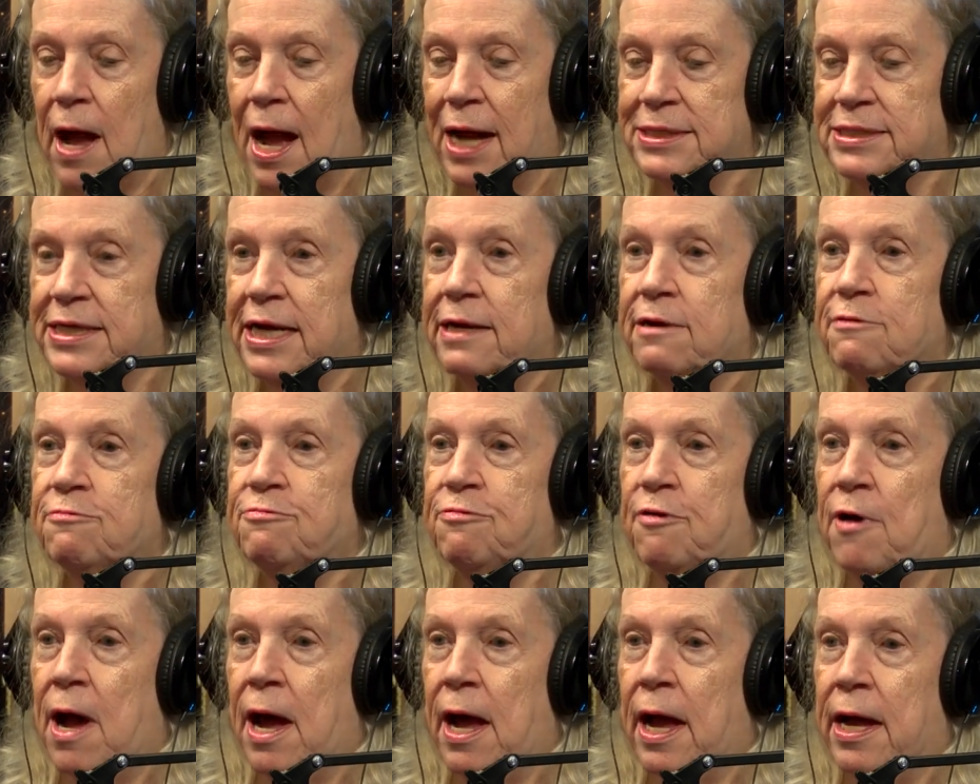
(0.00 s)

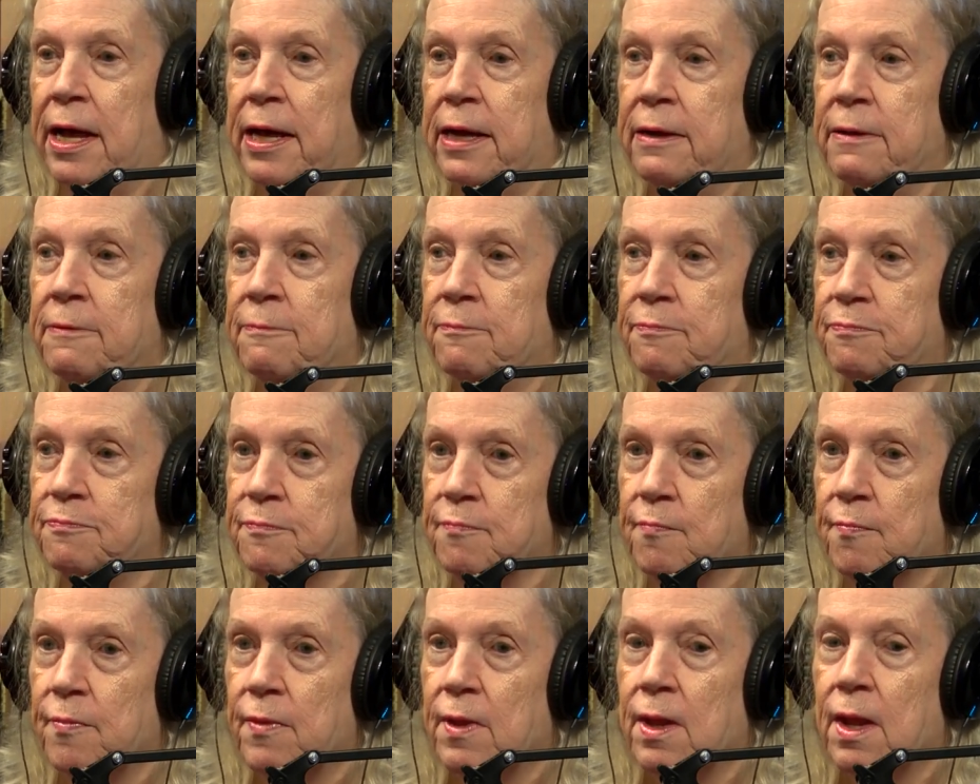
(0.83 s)
identify
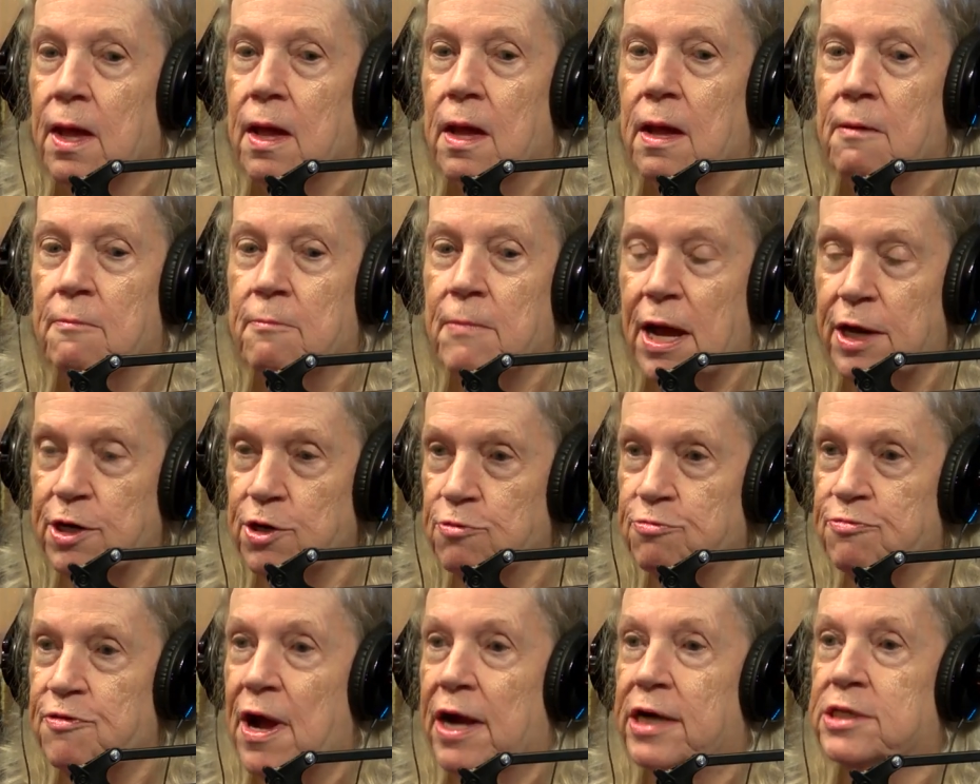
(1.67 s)

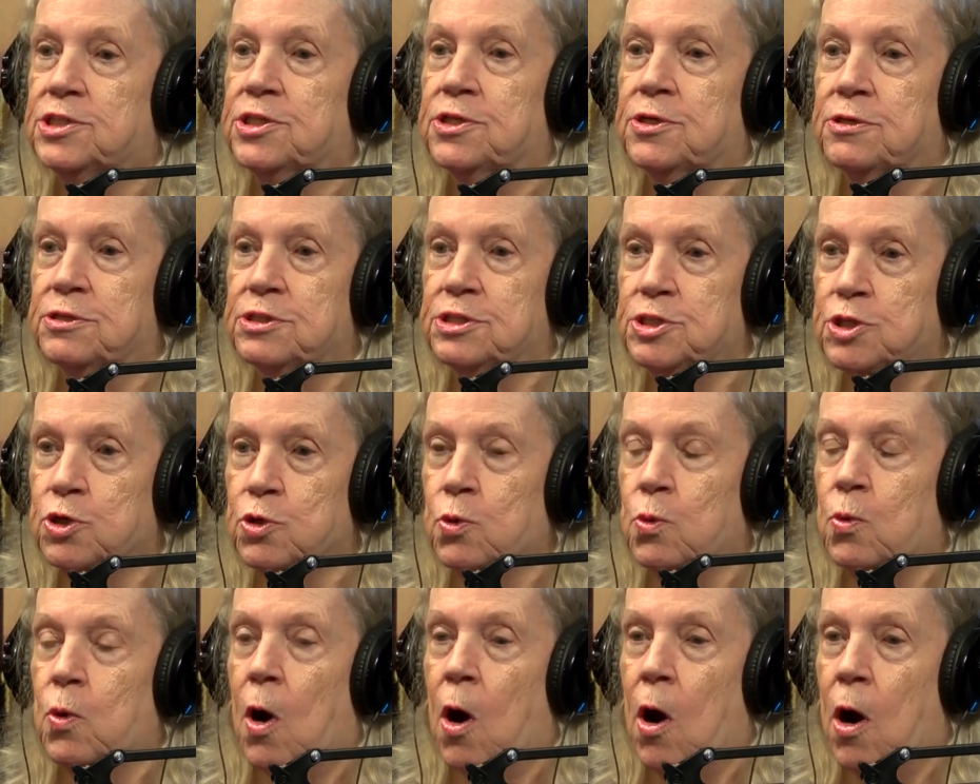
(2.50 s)
manufacturers
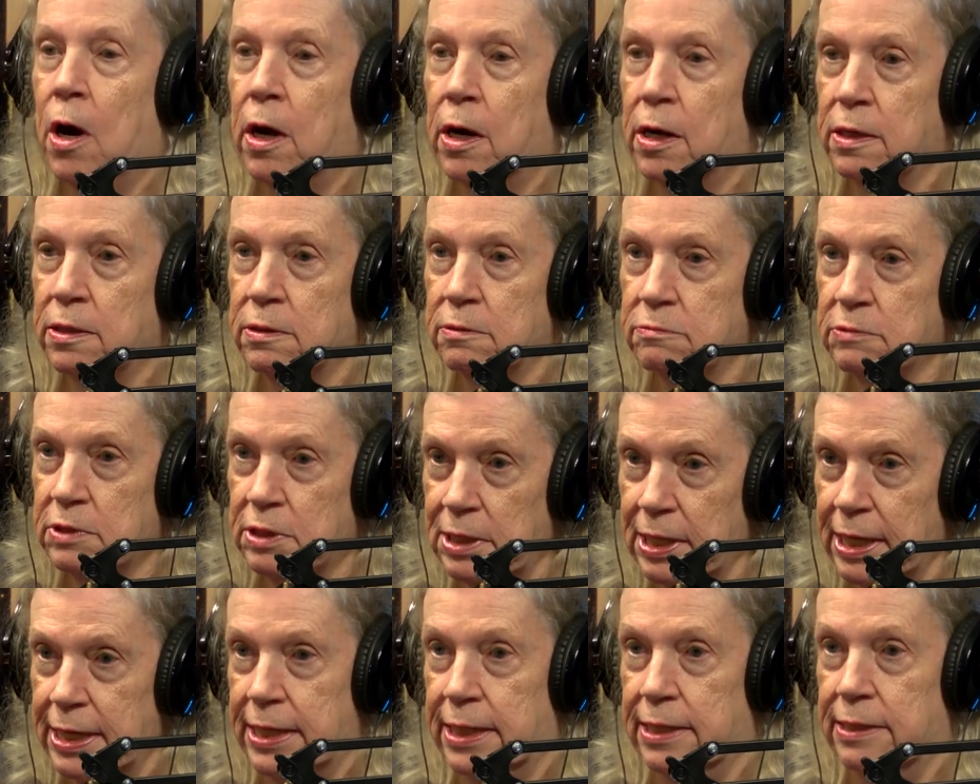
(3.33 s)
who are
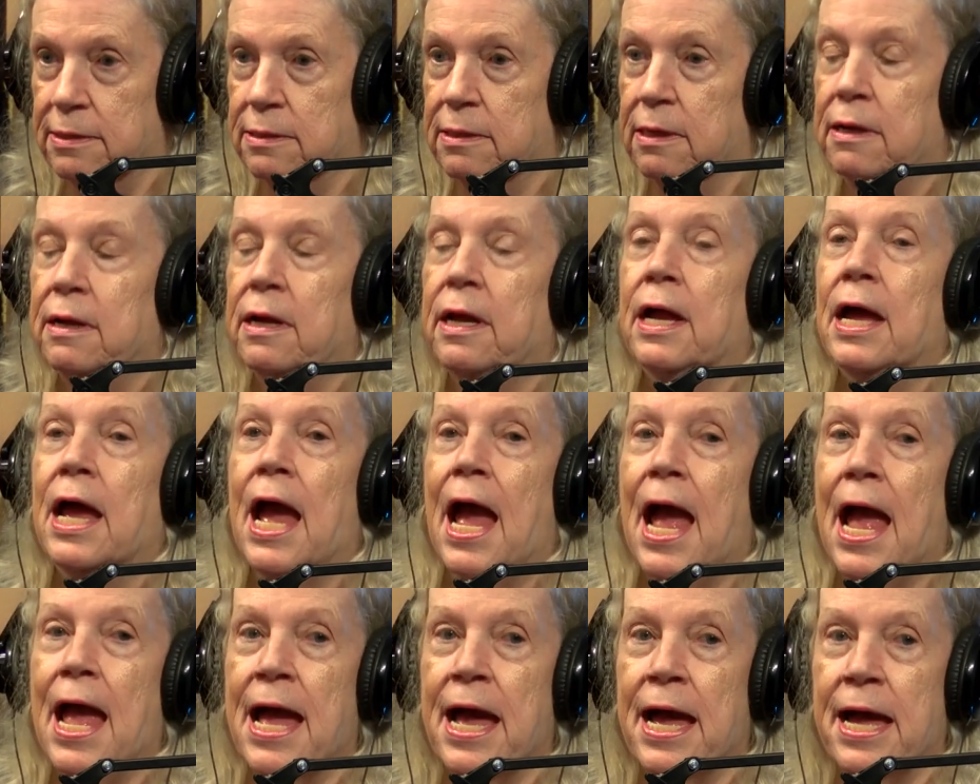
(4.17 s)
clean
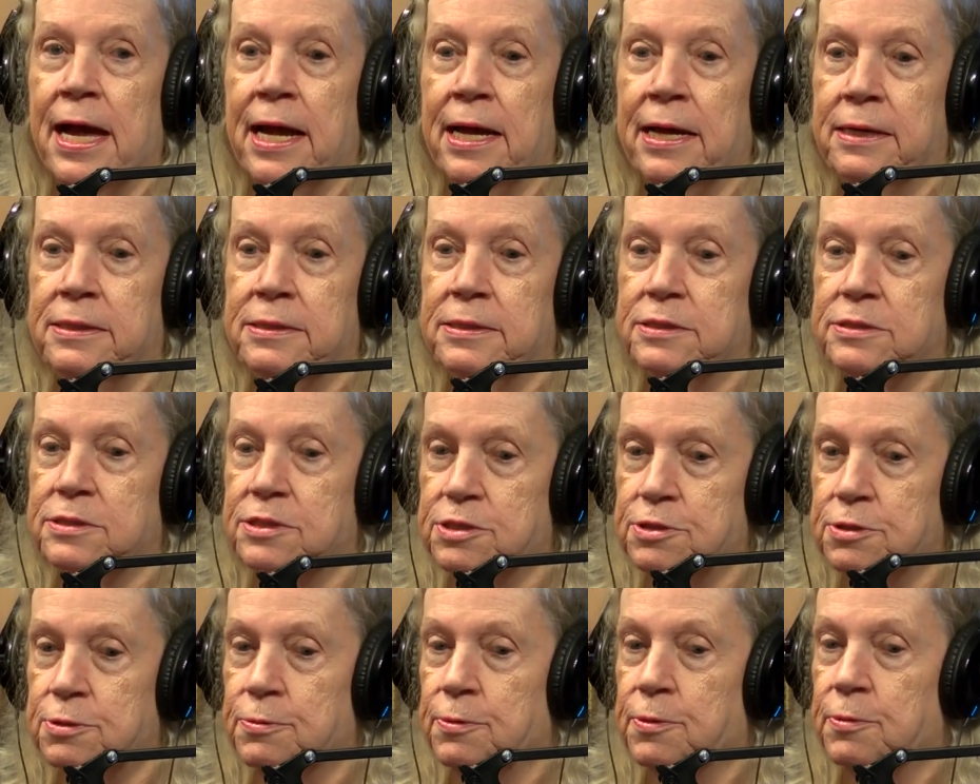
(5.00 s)
and
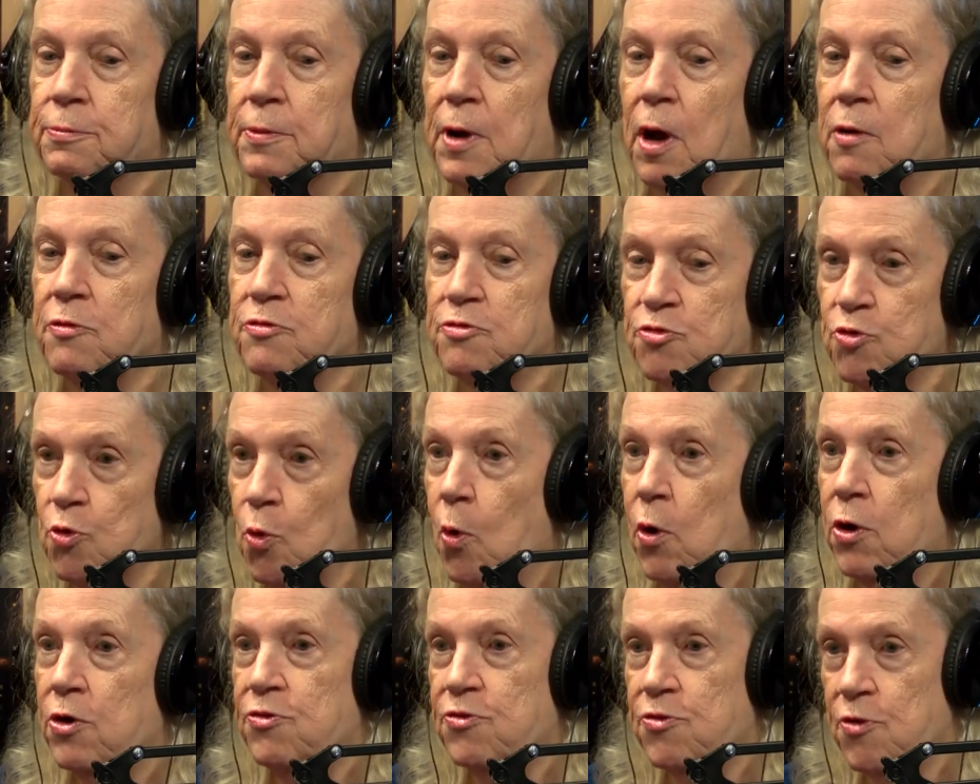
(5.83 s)
to
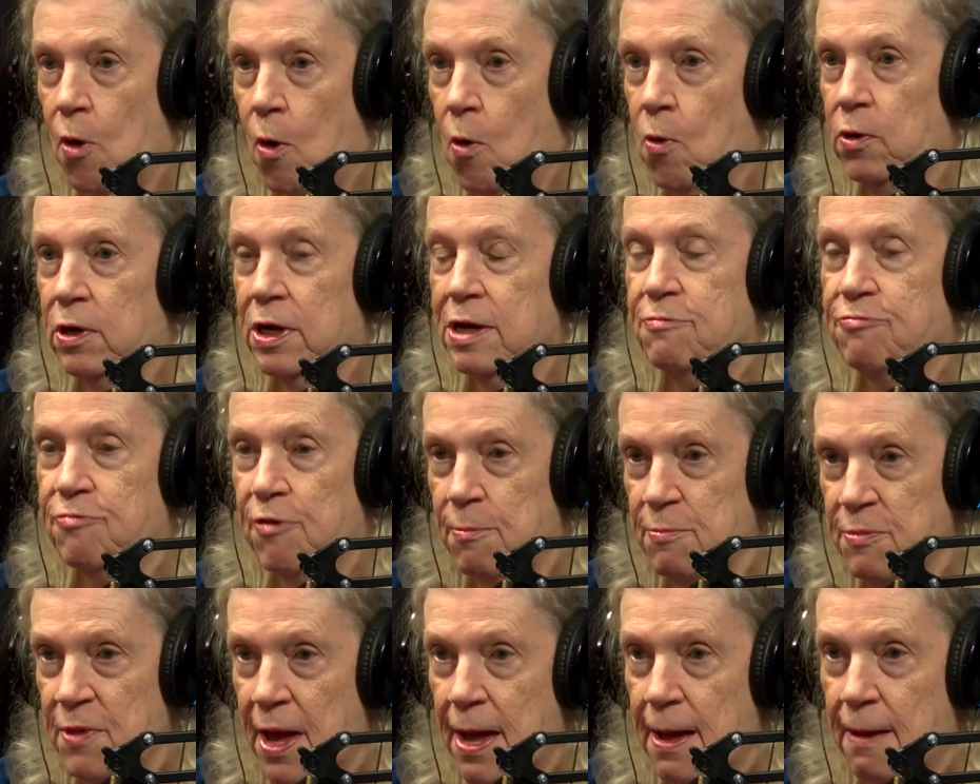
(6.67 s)
source only
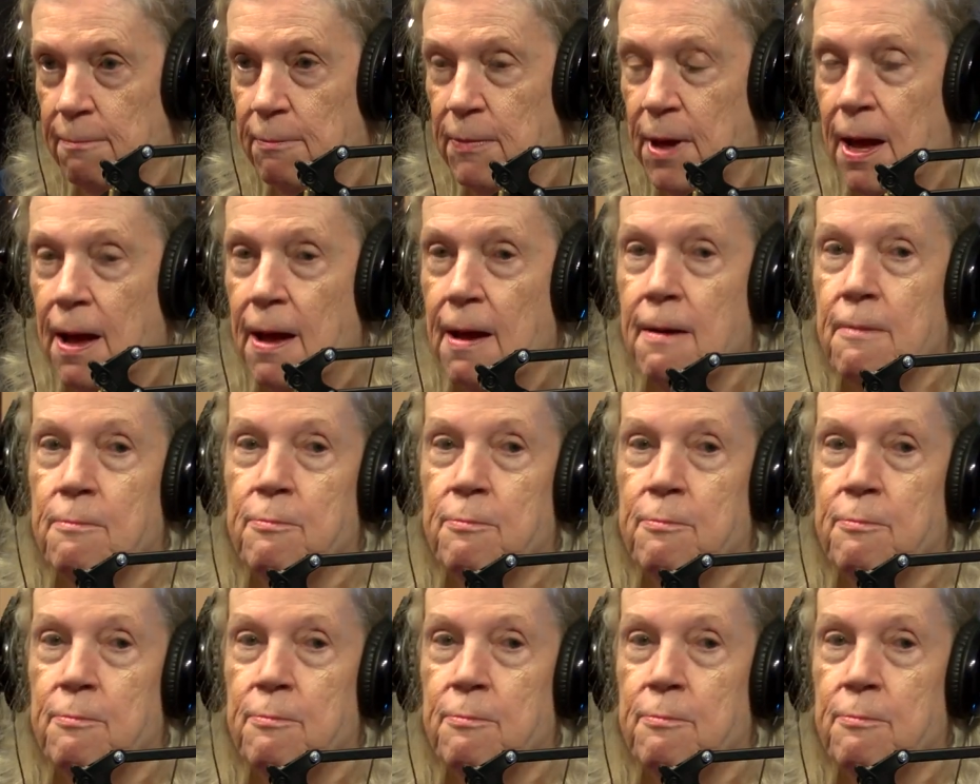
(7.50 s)
from them.